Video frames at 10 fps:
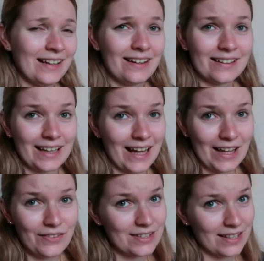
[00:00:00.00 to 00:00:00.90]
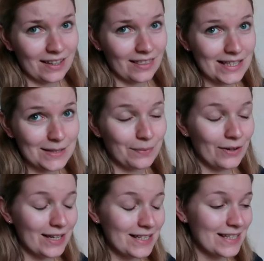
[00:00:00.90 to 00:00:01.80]
archives at this
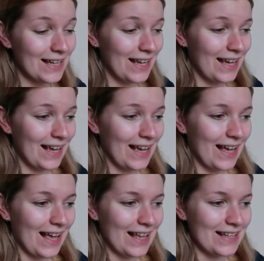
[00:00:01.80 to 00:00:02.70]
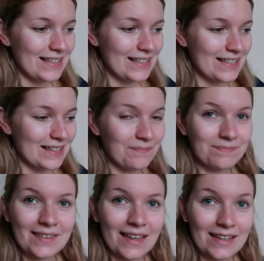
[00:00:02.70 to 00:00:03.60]
point, and
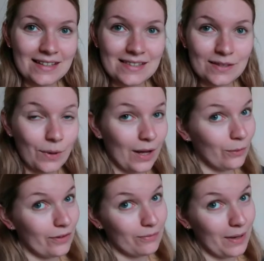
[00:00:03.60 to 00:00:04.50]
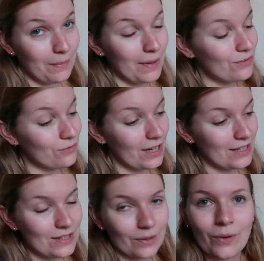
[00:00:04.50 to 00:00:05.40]
it's the one with my best
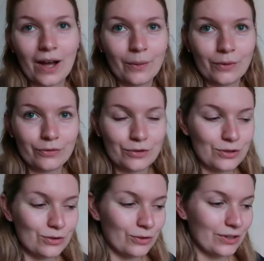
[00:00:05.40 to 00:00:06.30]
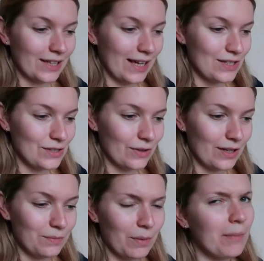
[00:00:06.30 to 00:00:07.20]
friend, so I will for sure get to
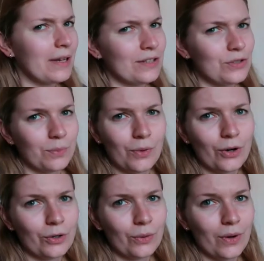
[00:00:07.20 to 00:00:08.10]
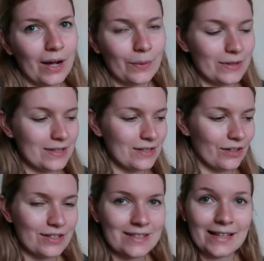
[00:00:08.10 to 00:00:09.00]
it. Probably tomorrow I will
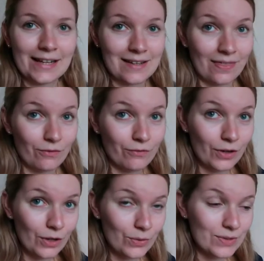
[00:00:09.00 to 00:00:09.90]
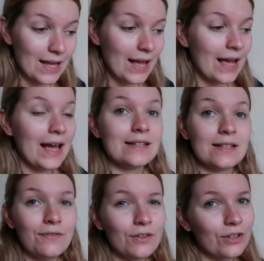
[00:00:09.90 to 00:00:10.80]
start selecting the photos.
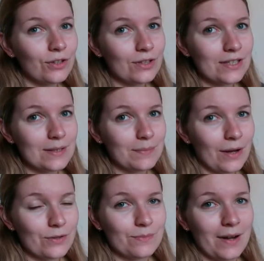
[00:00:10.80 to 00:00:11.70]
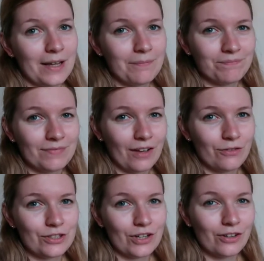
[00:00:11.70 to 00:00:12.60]
And if you're curious about my
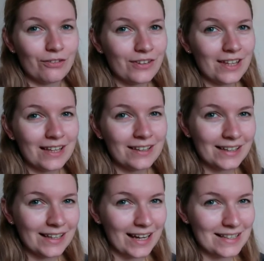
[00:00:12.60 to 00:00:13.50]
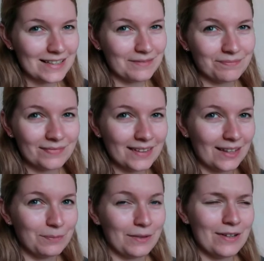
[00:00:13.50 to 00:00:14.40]
photography kind of
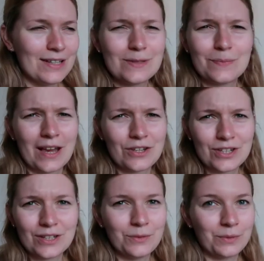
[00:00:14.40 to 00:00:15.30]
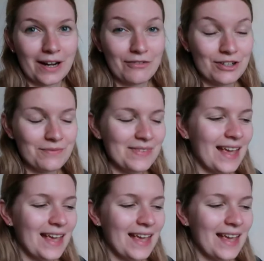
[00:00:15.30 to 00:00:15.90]
experience, passion, whatever,